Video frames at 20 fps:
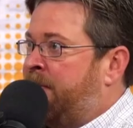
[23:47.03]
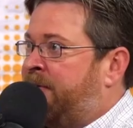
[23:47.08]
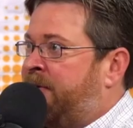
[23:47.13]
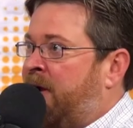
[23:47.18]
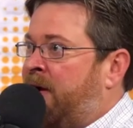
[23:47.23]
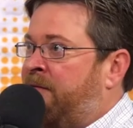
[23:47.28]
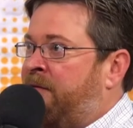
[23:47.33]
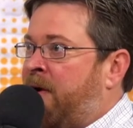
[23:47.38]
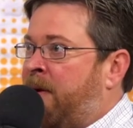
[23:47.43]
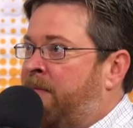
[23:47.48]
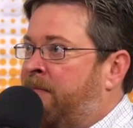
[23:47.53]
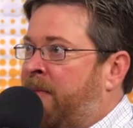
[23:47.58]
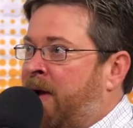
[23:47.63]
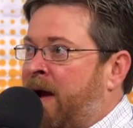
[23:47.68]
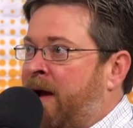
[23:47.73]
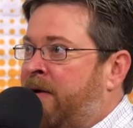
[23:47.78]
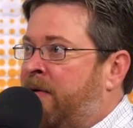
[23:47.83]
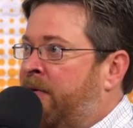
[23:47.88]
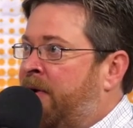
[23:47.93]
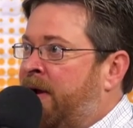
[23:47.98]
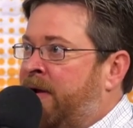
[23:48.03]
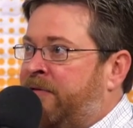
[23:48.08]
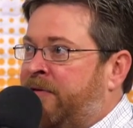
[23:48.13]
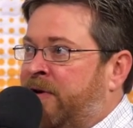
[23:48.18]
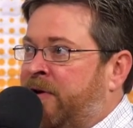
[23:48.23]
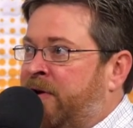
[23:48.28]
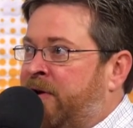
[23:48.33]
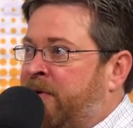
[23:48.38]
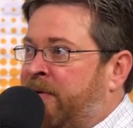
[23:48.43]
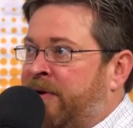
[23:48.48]
my staff, I don't ask
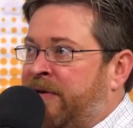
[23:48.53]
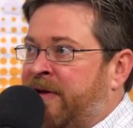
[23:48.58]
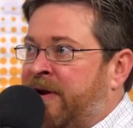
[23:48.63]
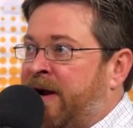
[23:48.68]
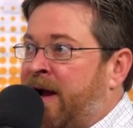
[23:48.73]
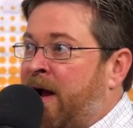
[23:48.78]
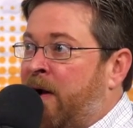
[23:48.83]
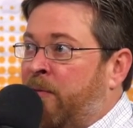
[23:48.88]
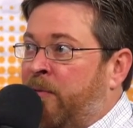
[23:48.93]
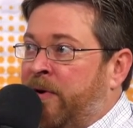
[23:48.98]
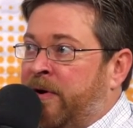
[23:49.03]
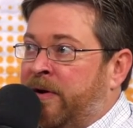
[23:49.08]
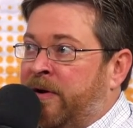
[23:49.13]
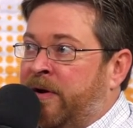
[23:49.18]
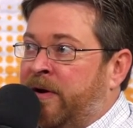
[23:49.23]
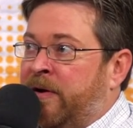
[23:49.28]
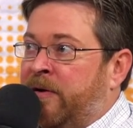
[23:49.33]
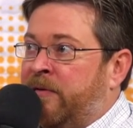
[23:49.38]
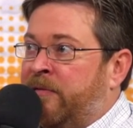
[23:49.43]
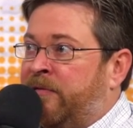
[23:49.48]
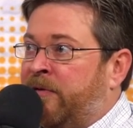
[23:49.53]
you to do anything I wouldn't do.